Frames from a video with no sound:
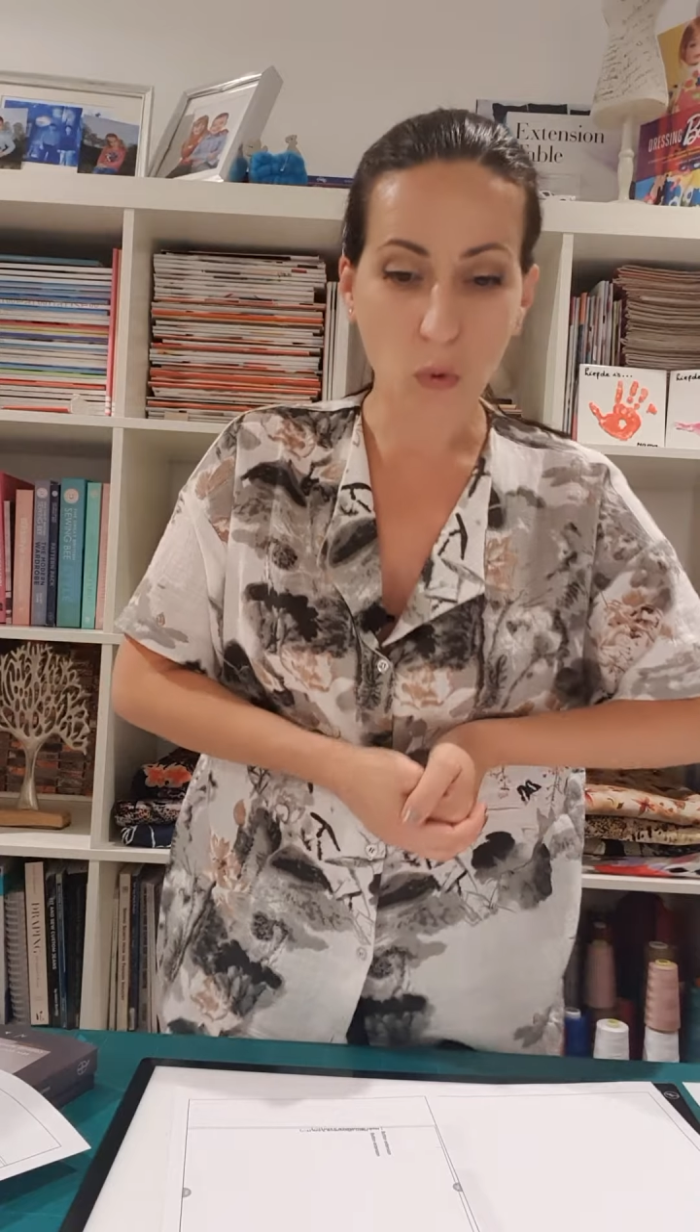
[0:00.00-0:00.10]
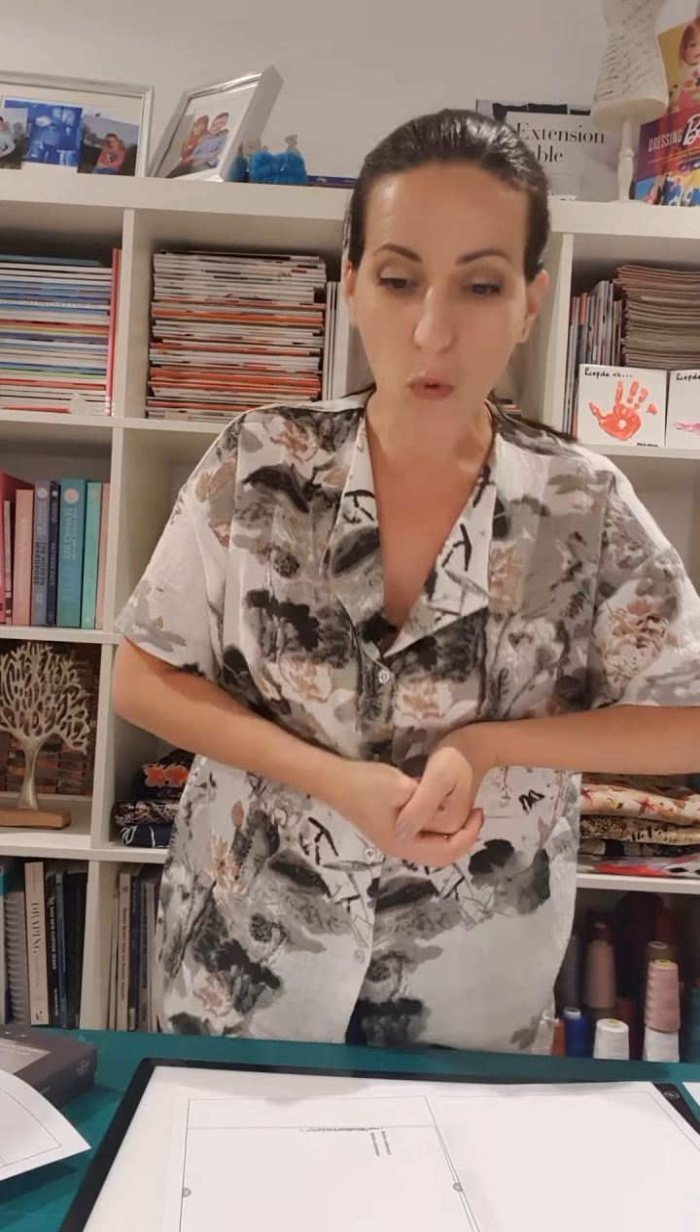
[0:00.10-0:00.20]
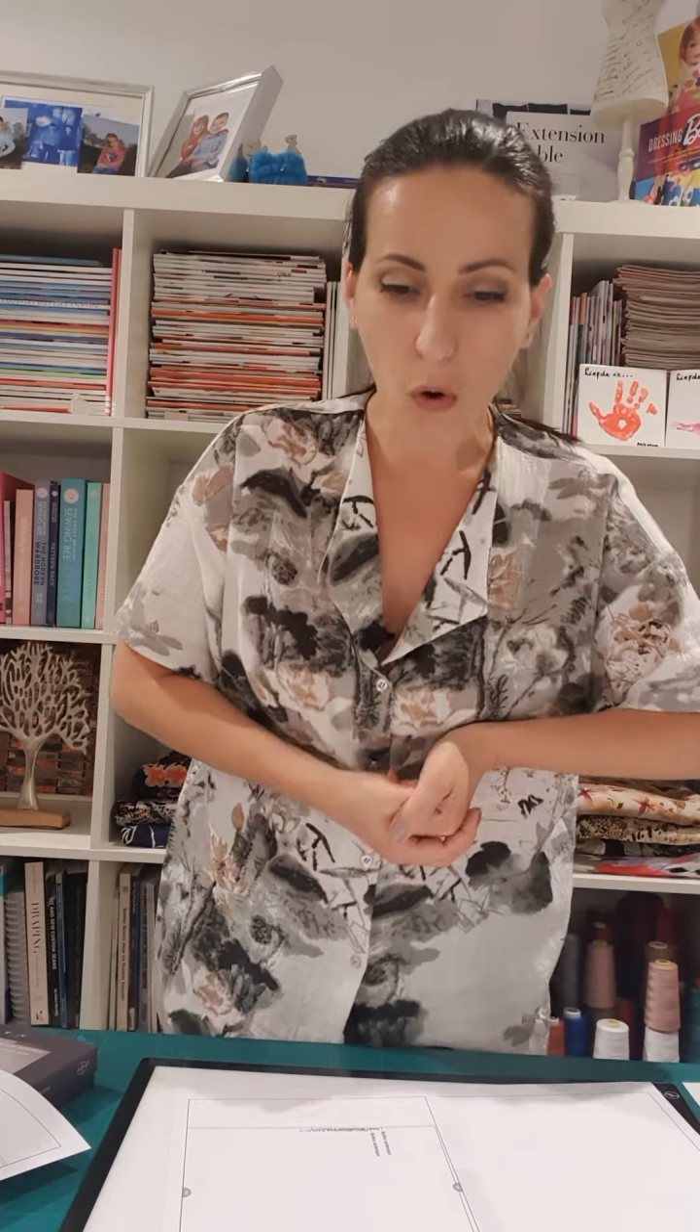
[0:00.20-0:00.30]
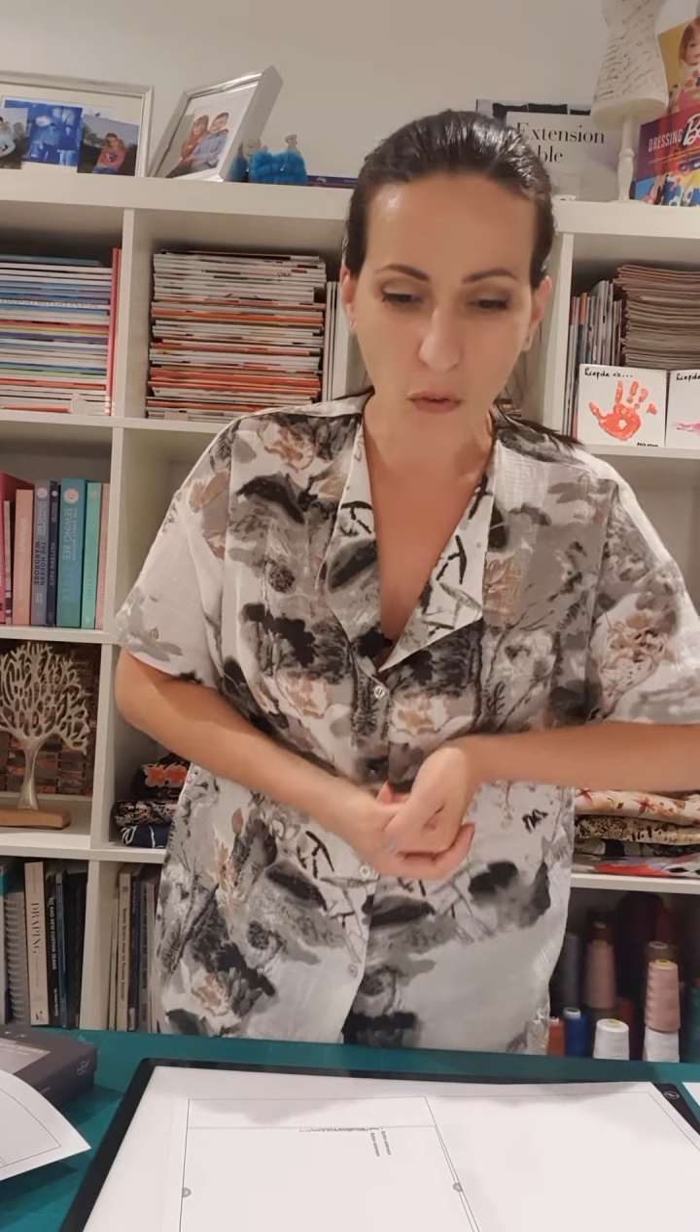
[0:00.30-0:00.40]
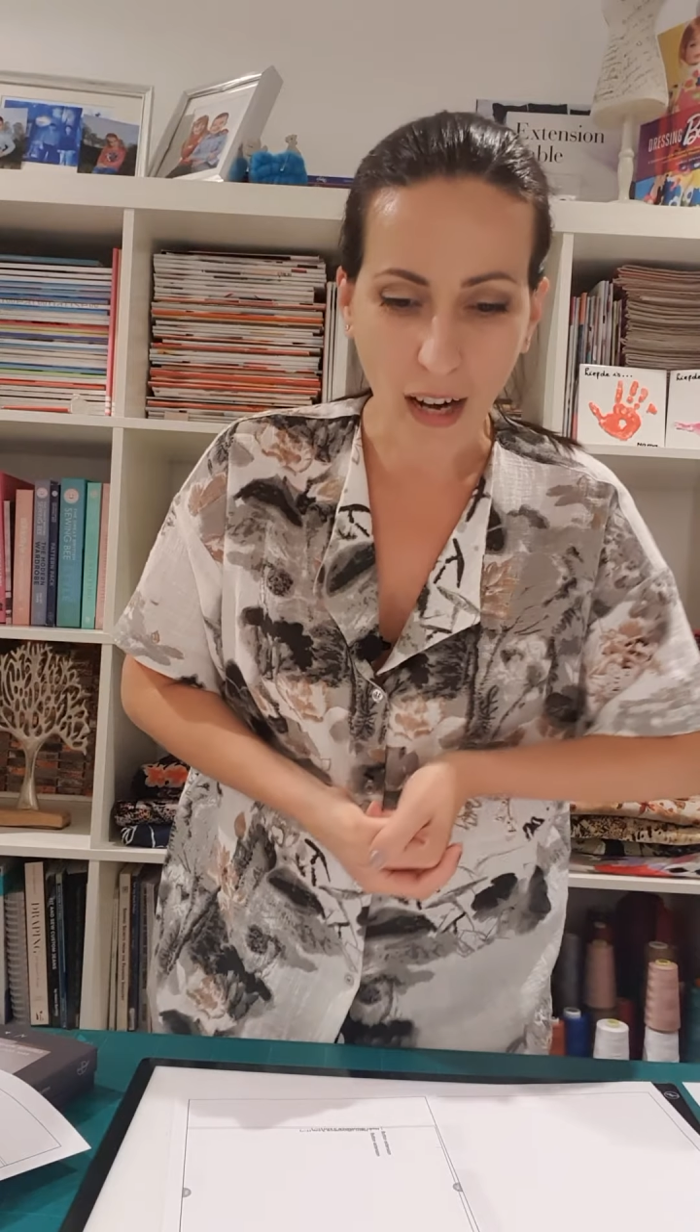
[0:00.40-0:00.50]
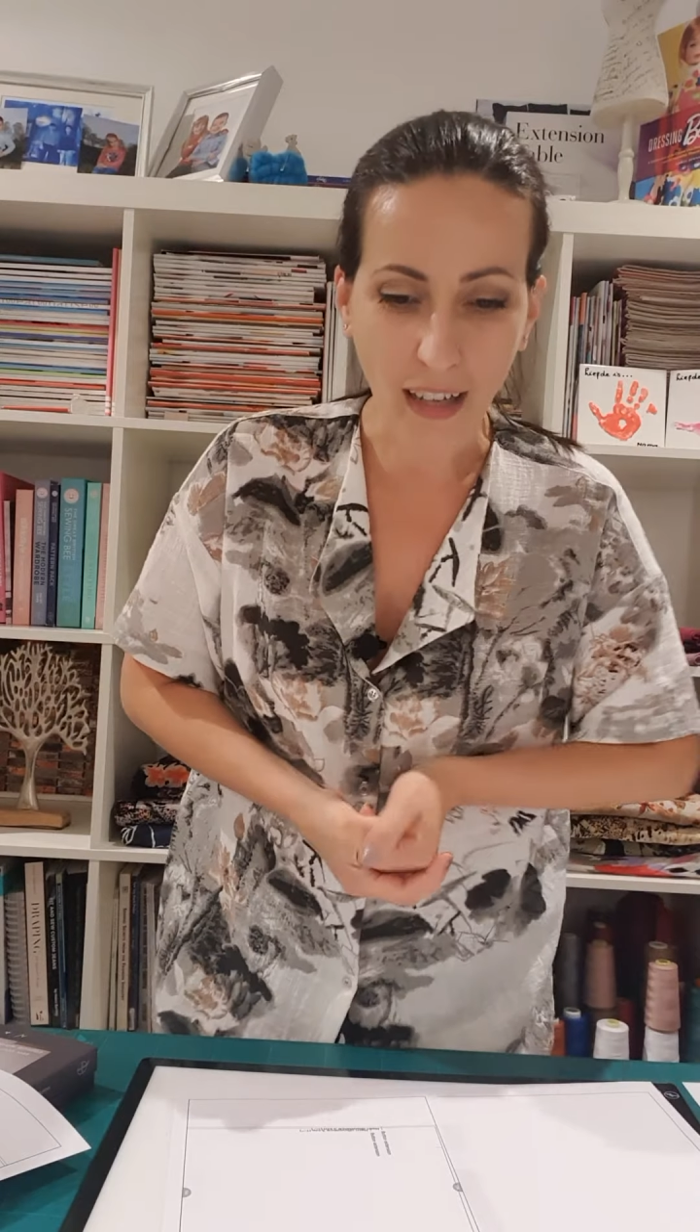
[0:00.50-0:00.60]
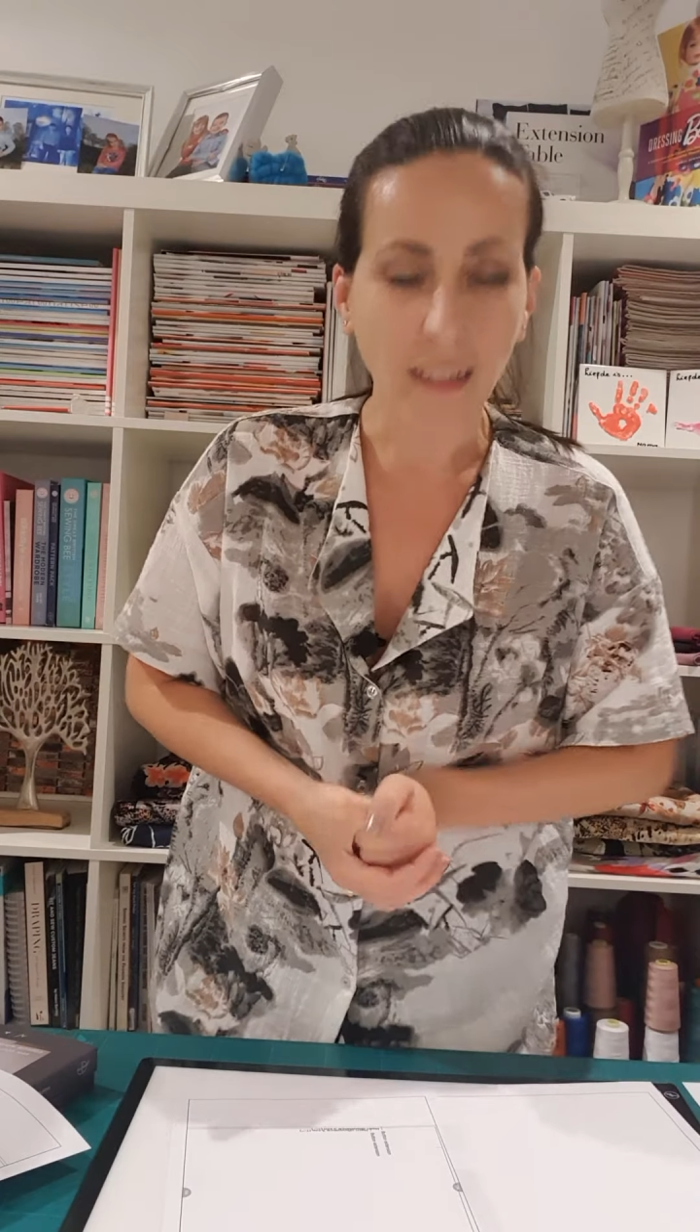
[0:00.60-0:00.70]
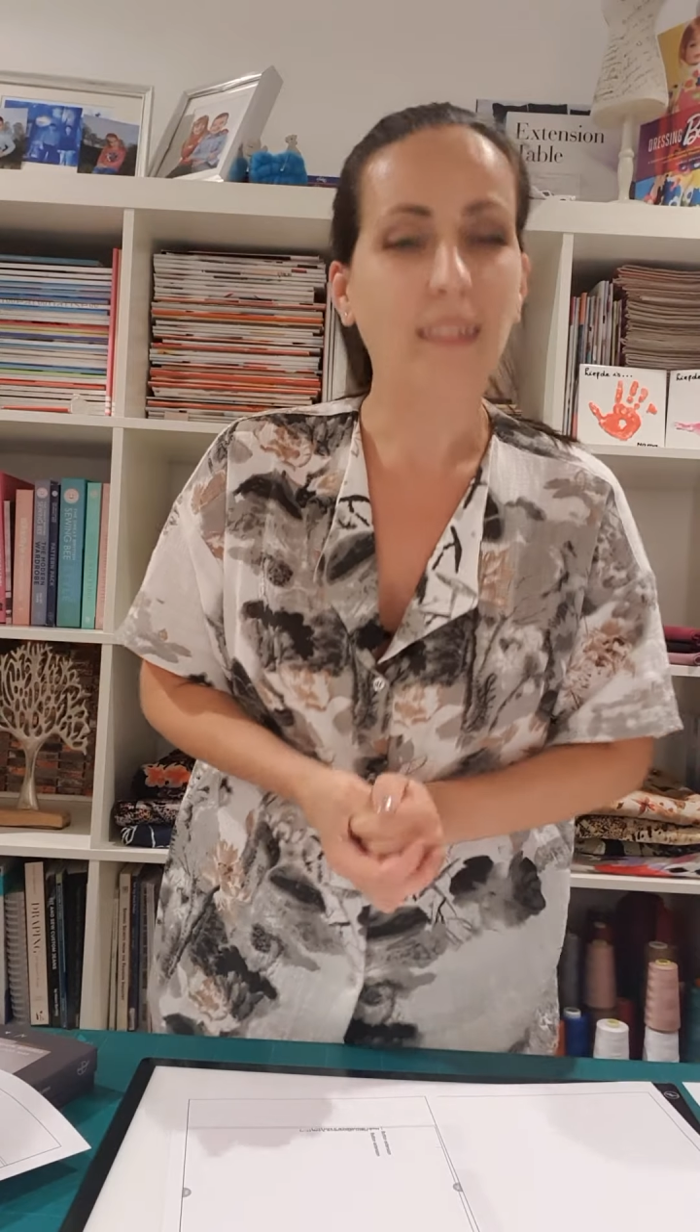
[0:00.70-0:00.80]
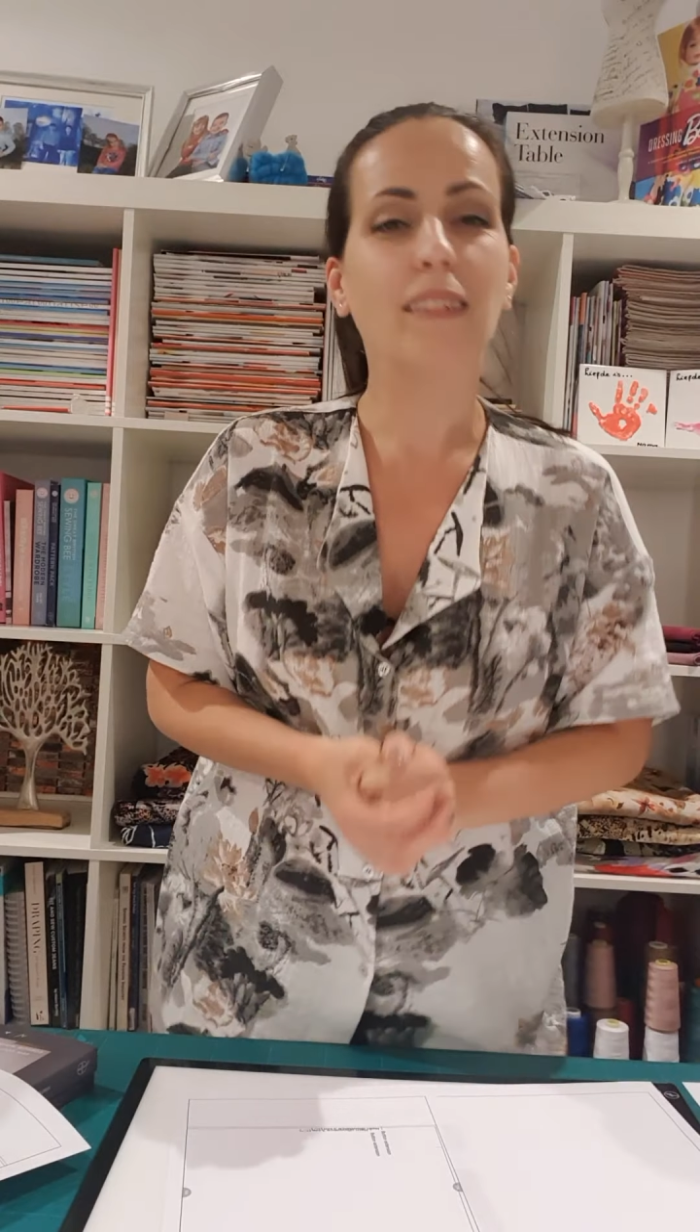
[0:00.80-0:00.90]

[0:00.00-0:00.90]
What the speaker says: Luova